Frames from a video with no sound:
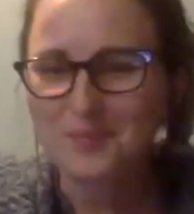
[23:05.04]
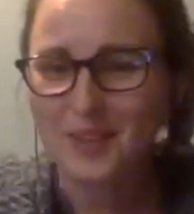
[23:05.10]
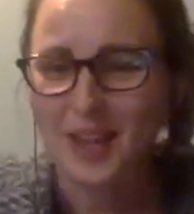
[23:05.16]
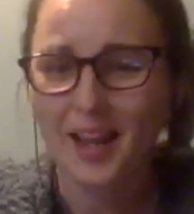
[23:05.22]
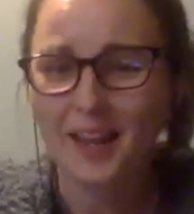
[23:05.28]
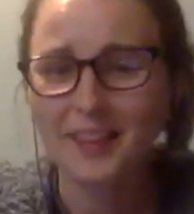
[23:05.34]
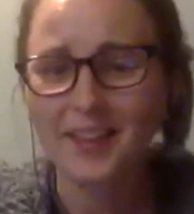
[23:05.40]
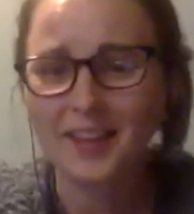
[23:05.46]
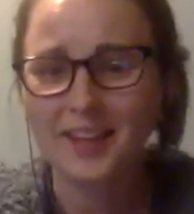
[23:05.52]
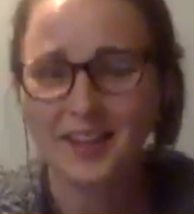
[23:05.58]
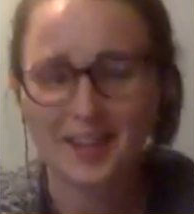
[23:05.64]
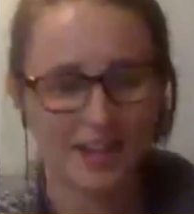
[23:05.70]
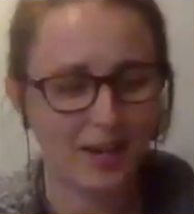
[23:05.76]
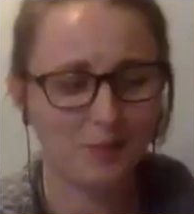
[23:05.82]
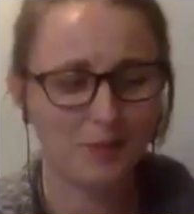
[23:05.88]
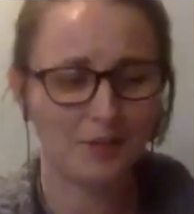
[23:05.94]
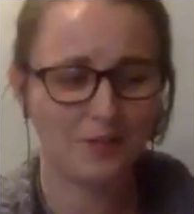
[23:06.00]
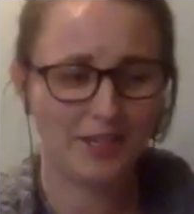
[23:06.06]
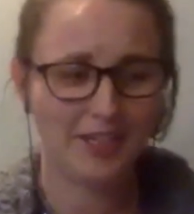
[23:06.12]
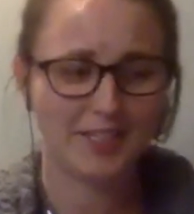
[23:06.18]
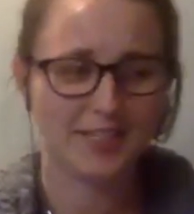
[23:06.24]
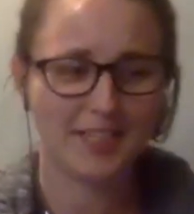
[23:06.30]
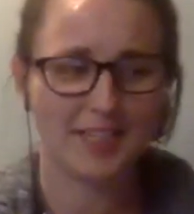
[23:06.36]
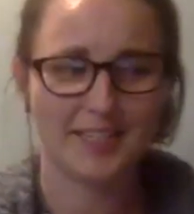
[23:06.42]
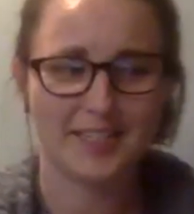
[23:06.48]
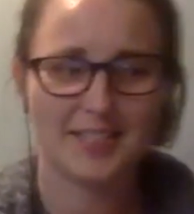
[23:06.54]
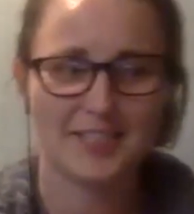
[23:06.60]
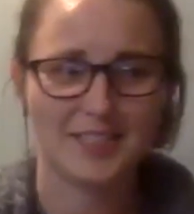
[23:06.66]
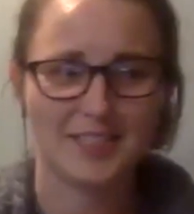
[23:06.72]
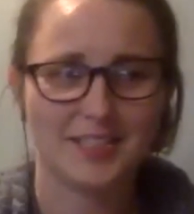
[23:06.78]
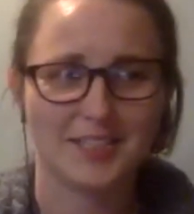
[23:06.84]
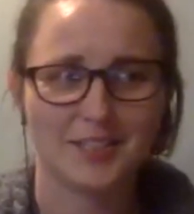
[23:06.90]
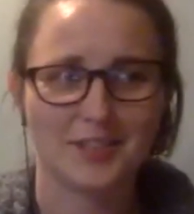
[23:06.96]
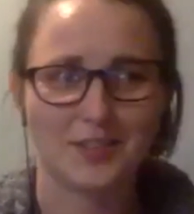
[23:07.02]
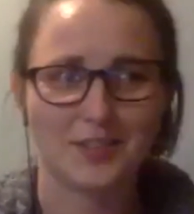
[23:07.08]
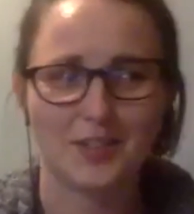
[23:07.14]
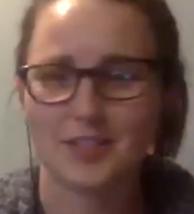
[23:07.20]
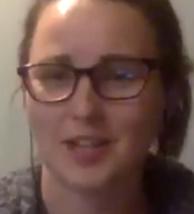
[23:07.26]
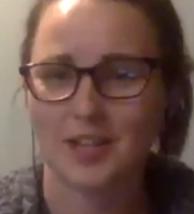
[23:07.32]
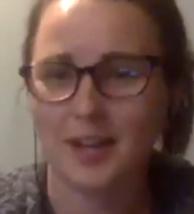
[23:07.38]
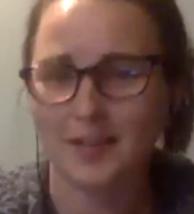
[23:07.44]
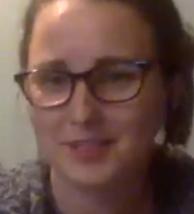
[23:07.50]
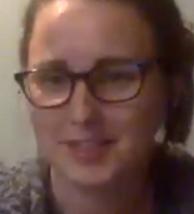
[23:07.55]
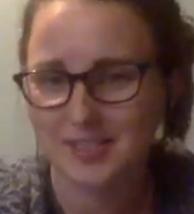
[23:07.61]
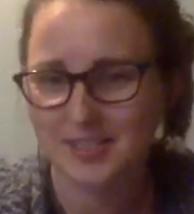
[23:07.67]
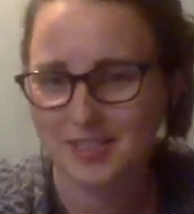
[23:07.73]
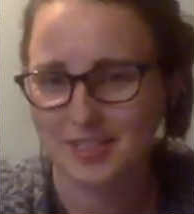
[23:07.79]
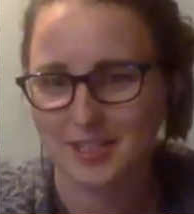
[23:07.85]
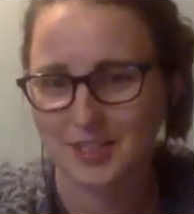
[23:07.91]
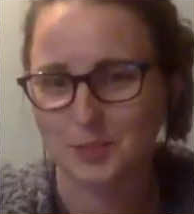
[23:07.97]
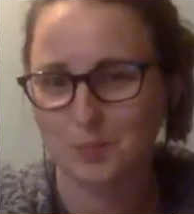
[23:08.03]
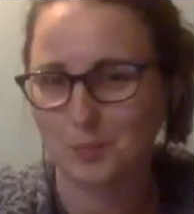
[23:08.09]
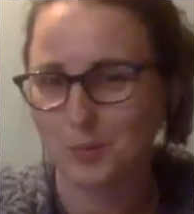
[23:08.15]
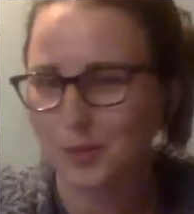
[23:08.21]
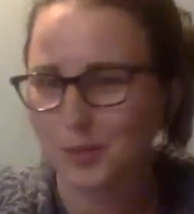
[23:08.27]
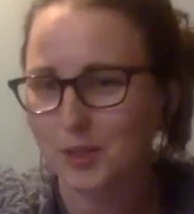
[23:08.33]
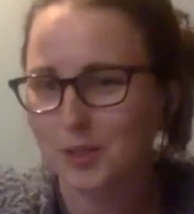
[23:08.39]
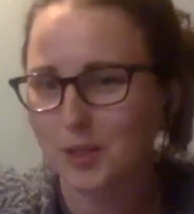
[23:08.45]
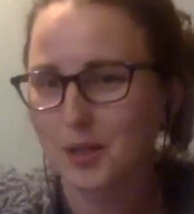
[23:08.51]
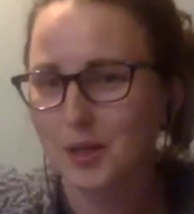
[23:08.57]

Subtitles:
I think Edward Rand's legacy is obviously his book,